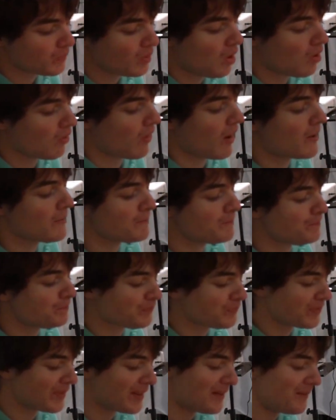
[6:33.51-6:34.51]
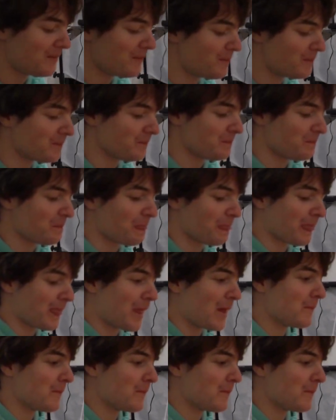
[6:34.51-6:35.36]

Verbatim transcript: All right. So you're not gonna drink this,